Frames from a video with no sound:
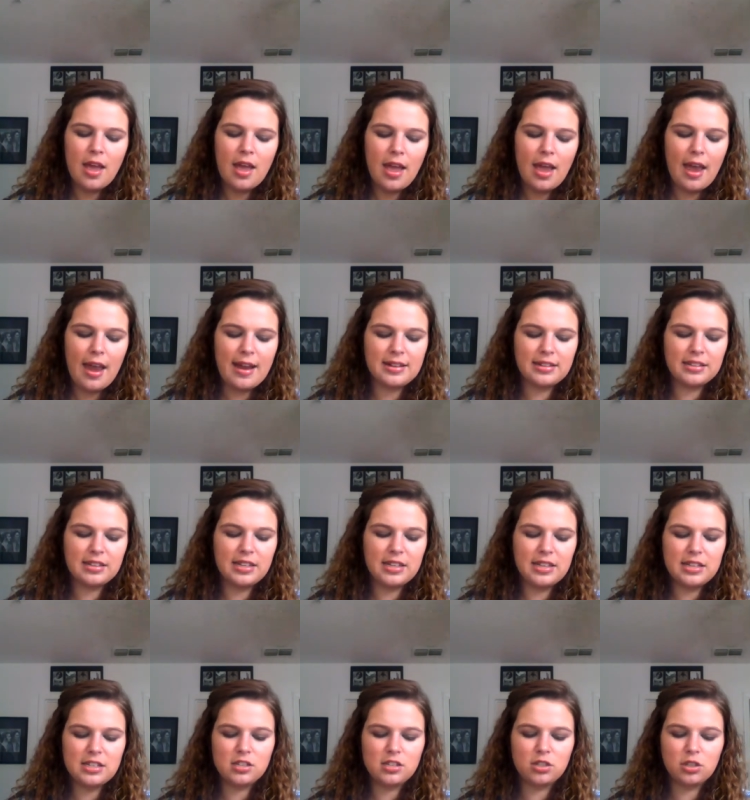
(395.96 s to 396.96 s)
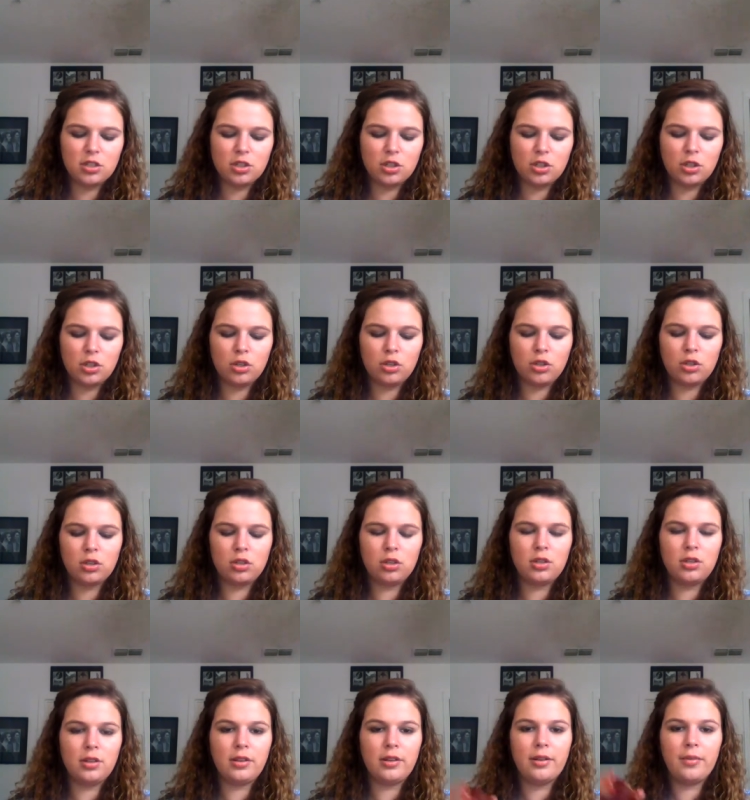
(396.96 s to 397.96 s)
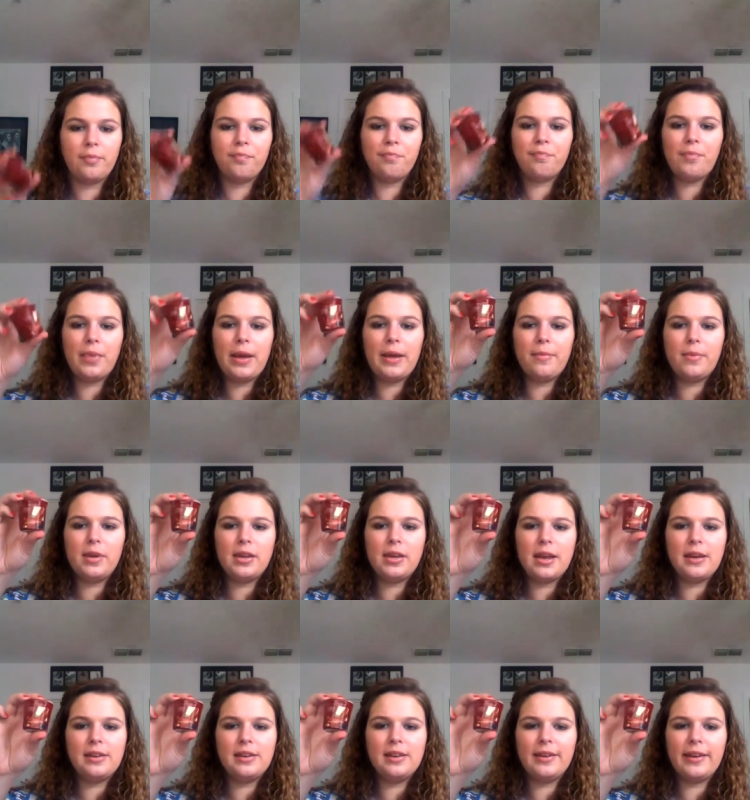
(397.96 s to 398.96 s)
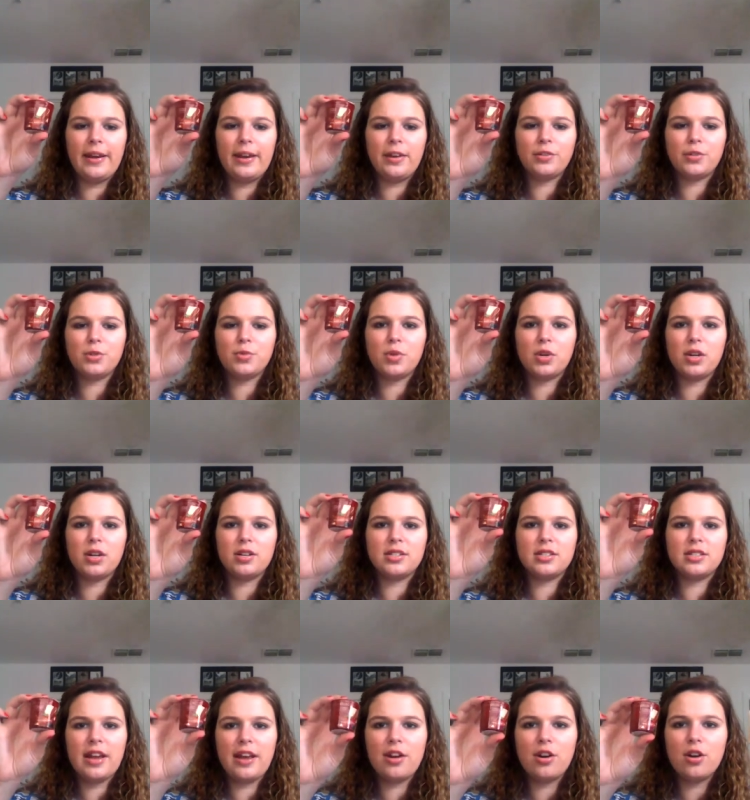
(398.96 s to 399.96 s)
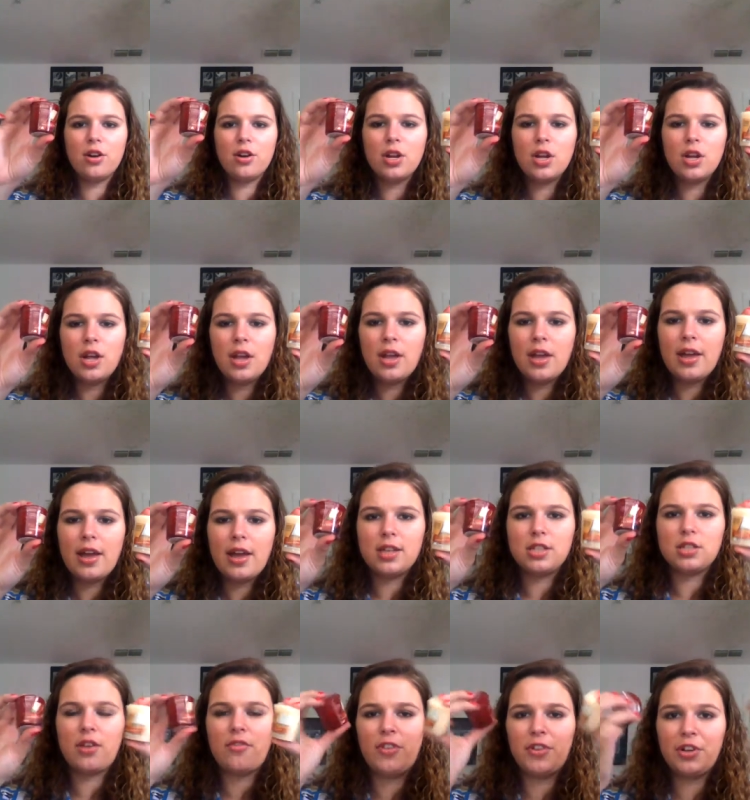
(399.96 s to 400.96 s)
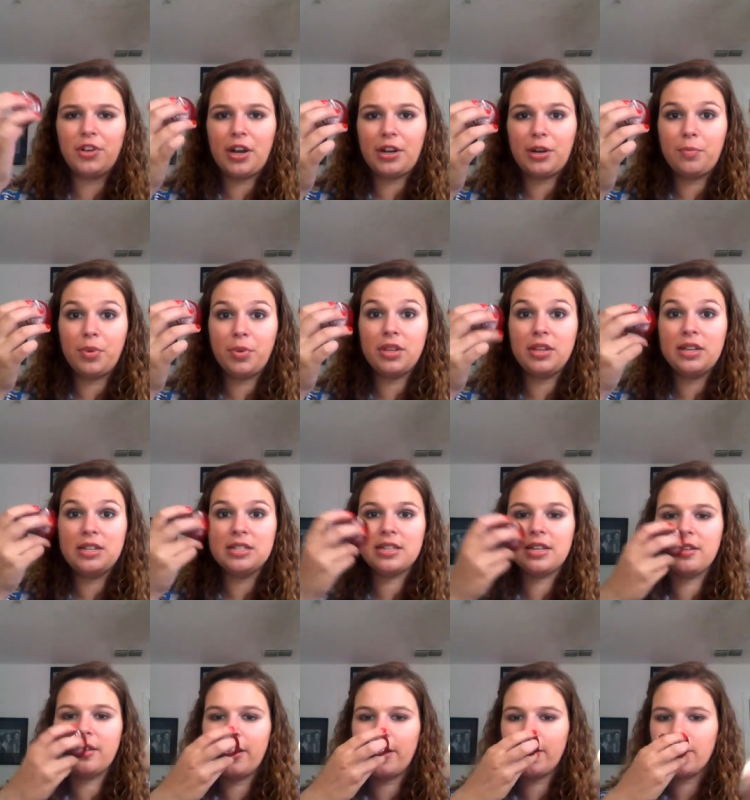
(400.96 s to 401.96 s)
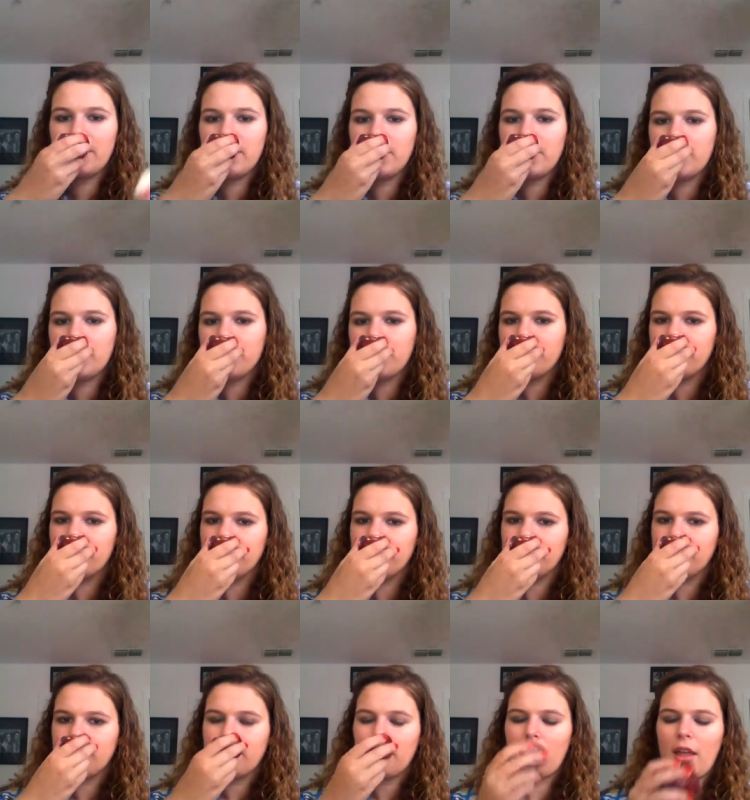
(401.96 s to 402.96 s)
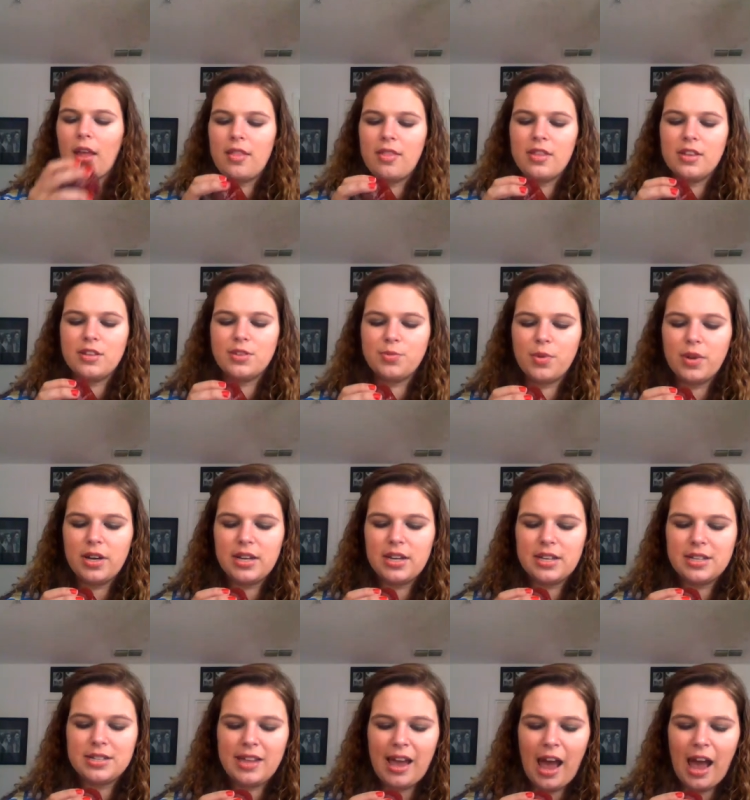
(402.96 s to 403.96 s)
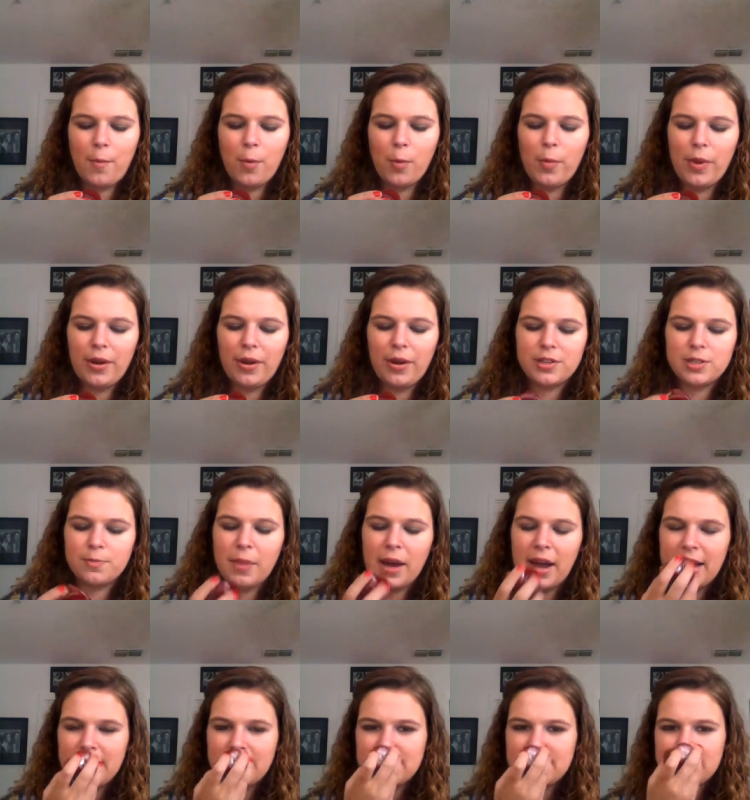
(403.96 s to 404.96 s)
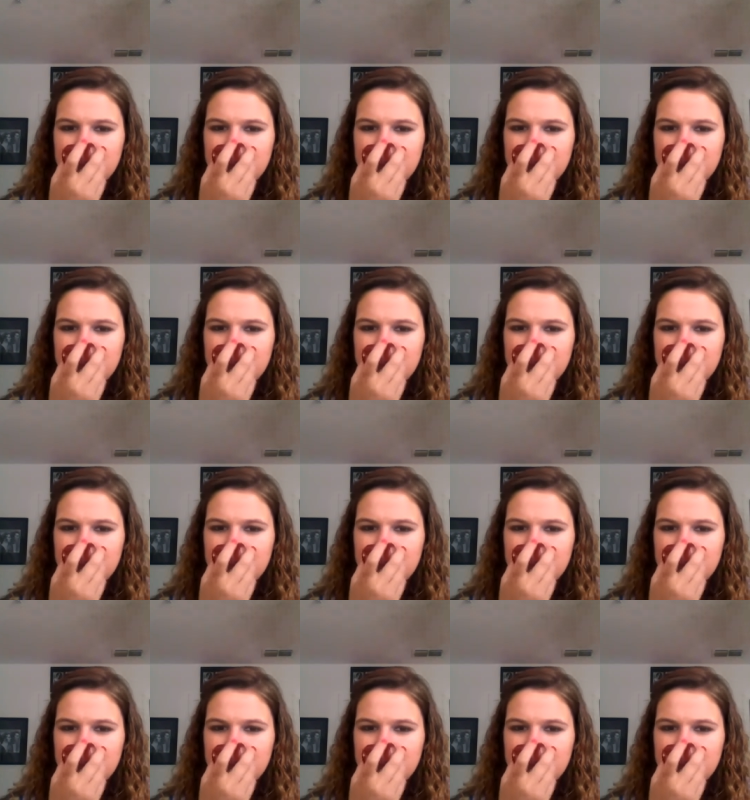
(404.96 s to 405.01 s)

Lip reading: And these little baby Yankee candles were on sale, and so I figured I could put these in there. And this one is Appleberry Spice.